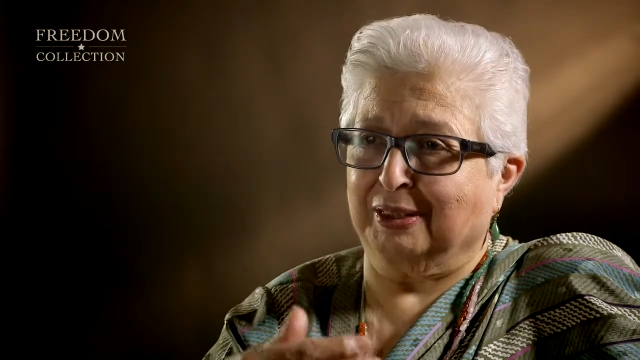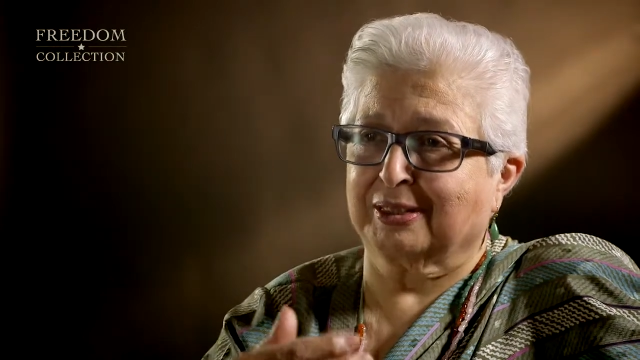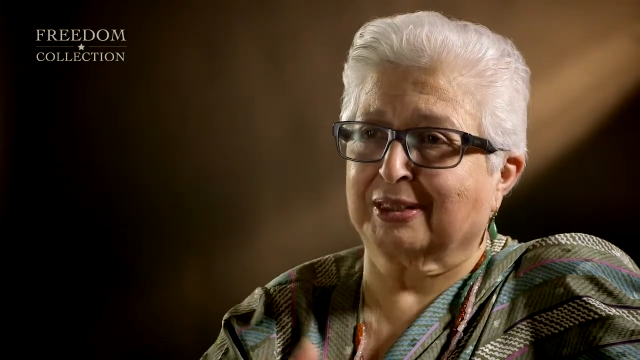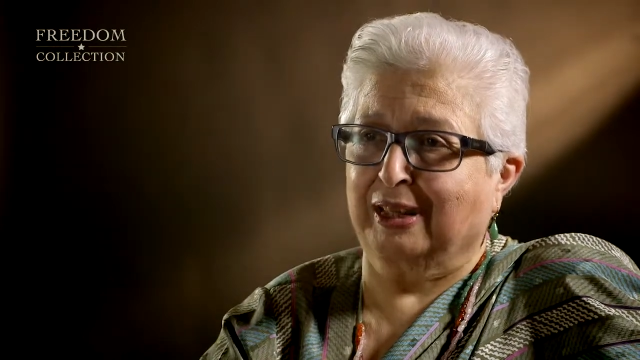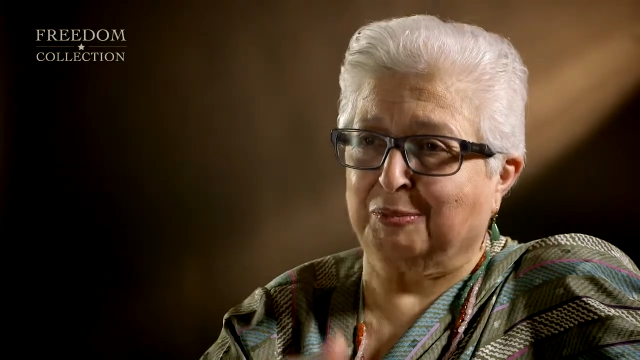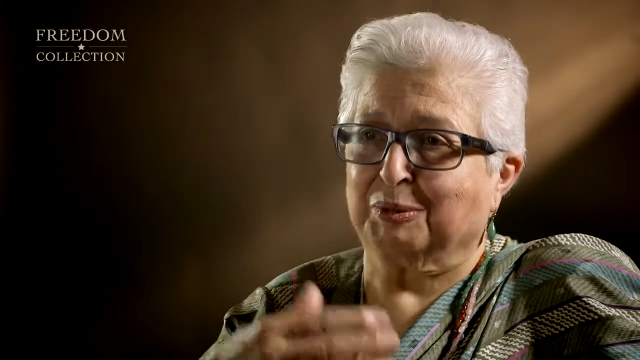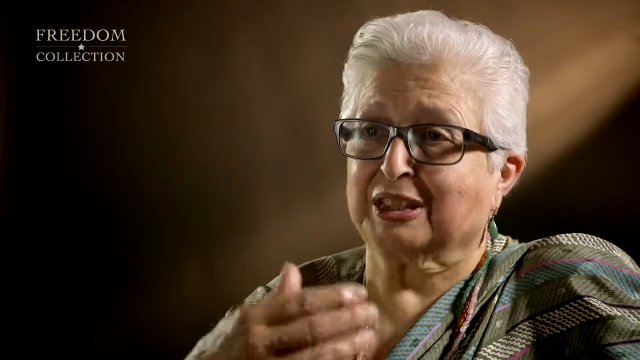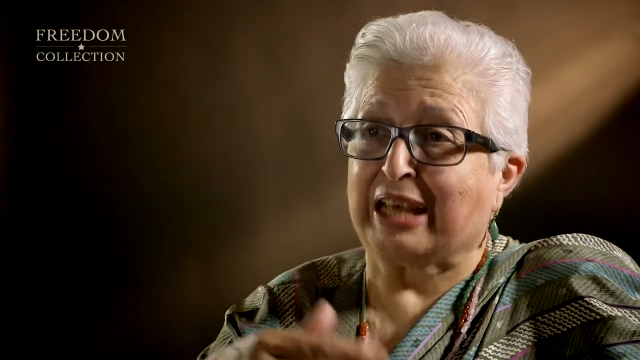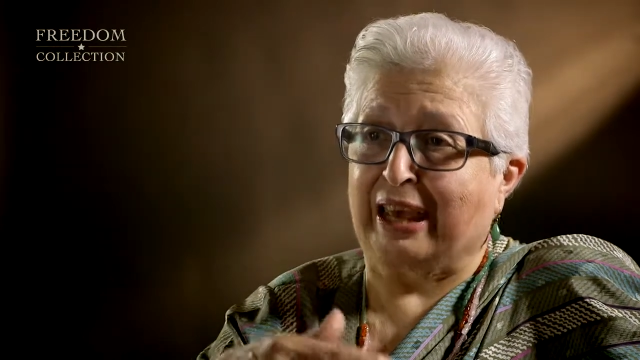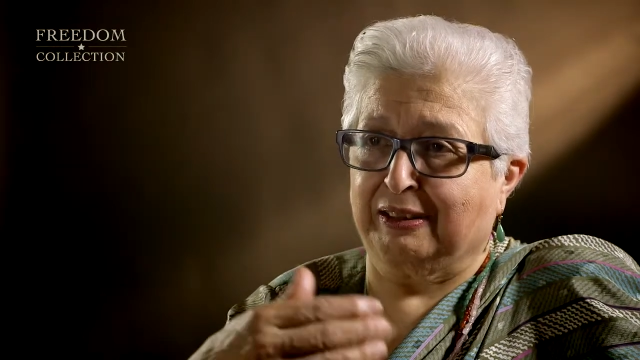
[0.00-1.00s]
The
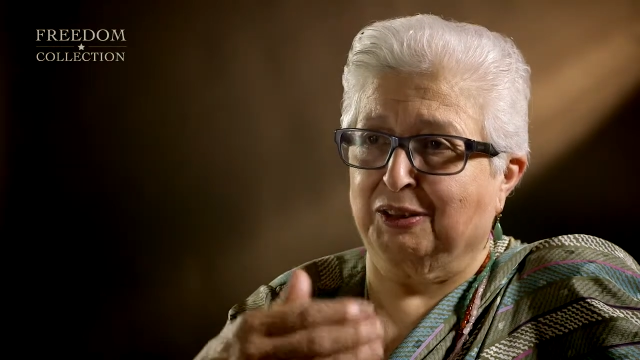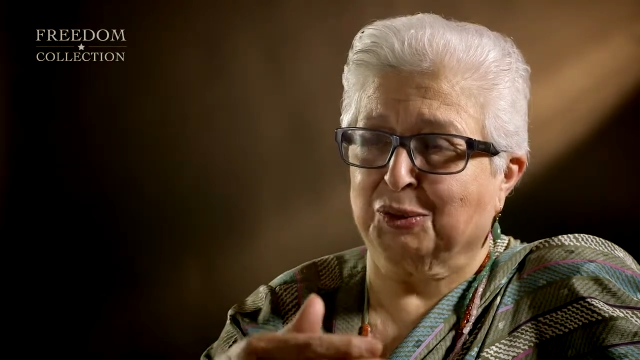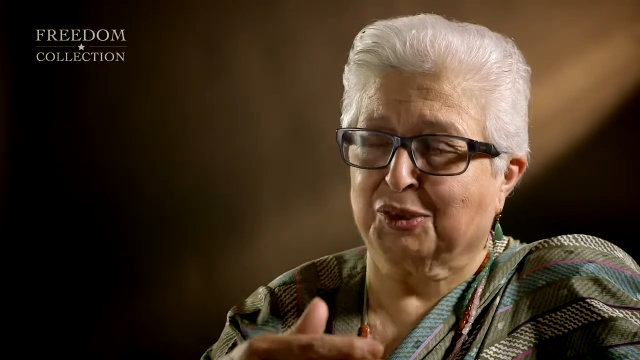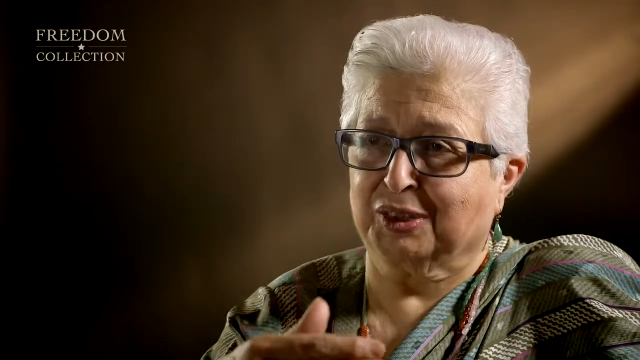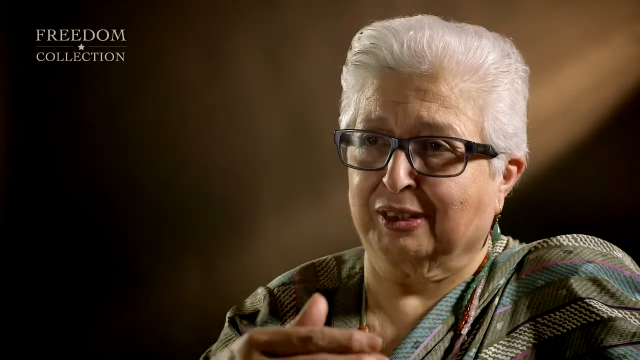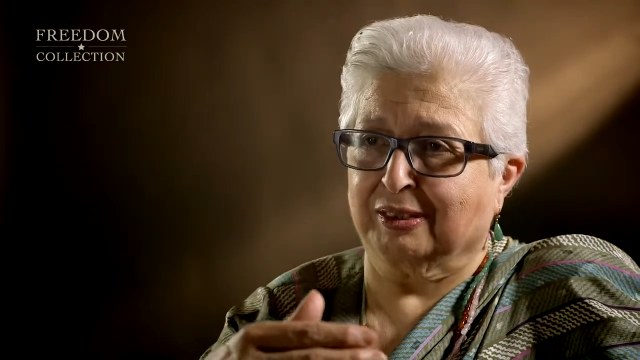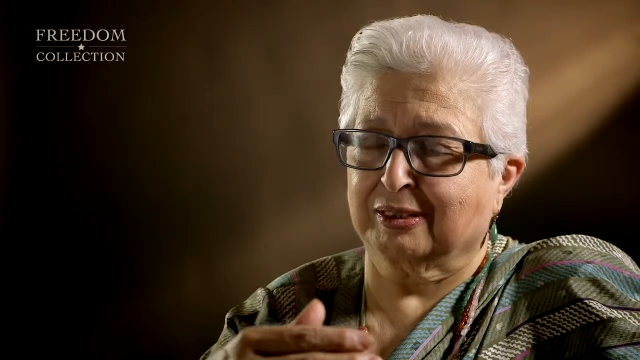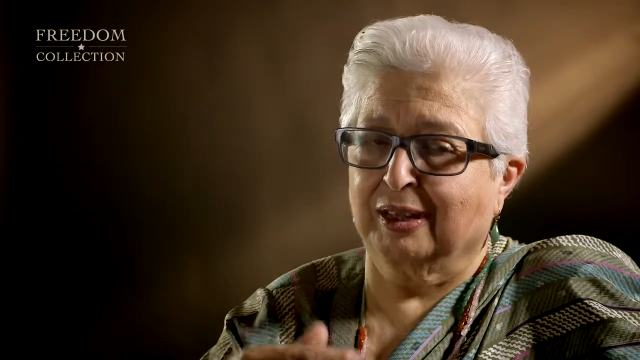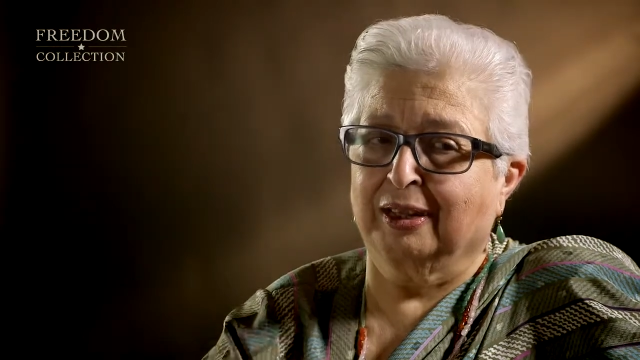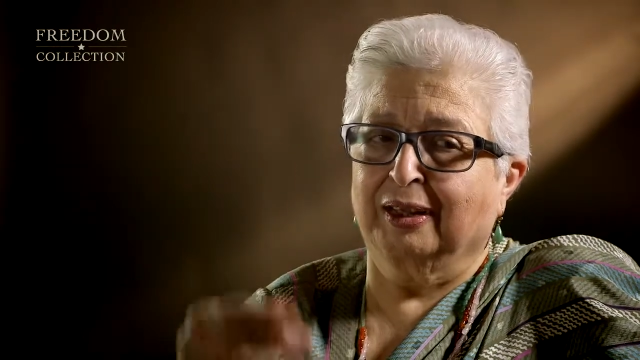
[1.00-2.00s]
statement had those things.